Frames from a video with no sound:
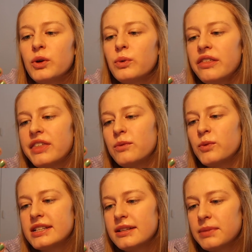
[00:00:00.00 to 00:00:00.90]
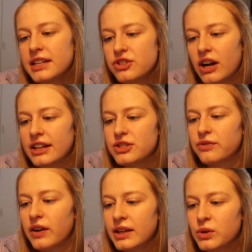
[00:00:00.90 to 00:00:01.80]
With them, we simply try to
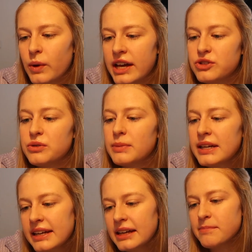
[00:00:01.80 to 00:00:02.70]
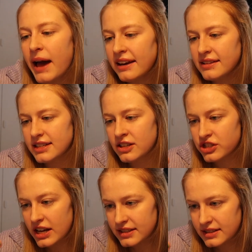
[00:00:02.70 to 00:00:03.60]
find a way to meaning, balance, and
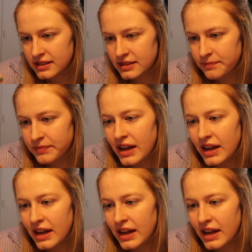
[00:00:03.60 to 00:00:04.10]
justice.